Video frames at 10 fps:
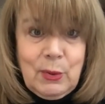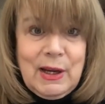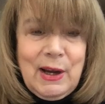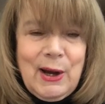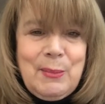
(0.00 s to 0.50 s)

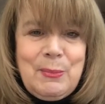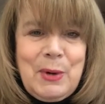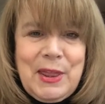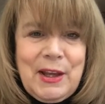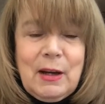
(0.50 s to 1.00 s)

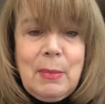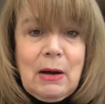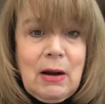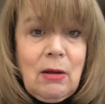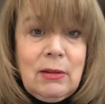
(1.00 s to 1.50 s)
We think
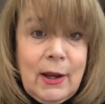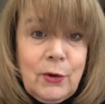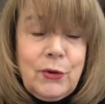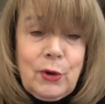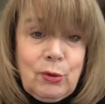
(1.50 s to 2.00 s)
about how
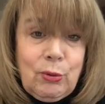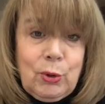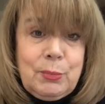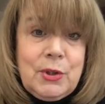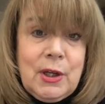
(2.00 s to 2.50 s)
letters are
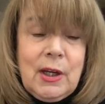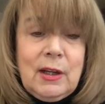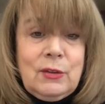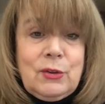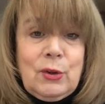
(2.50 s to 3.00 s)
grouped
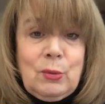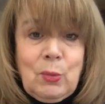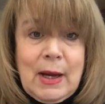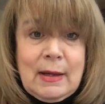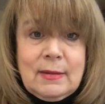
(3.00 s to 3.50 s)
in certain
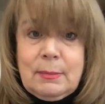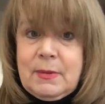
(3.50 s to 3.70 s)
ways.